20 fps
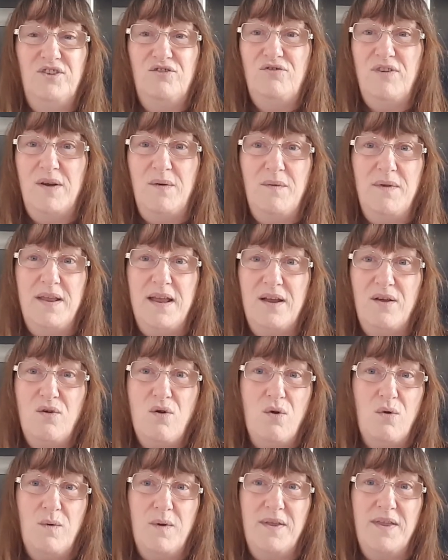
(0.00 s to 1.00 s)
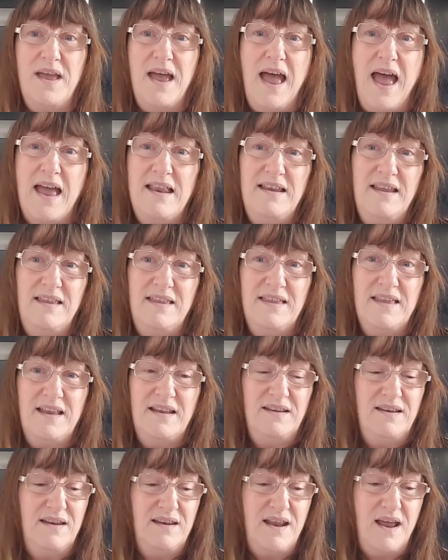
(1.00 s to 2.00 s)
drink with it, cook with it,
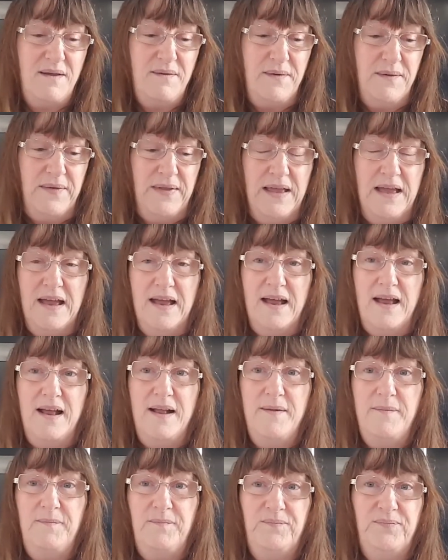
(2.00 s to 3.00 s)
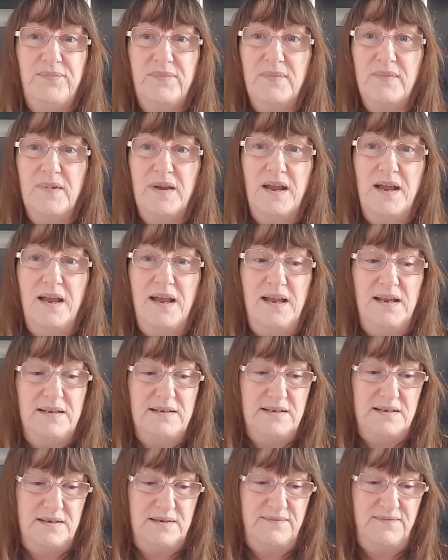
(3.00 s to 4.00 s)
anything, you know.
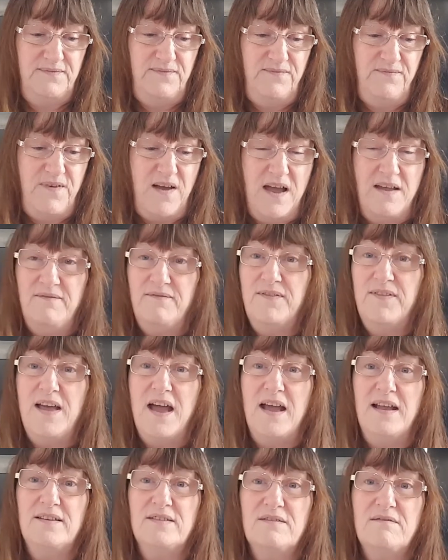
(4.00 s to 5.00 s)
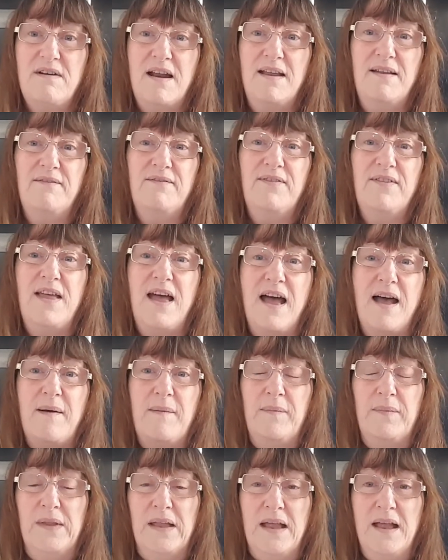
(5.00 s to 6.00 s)
It's fine for that, it's great for that.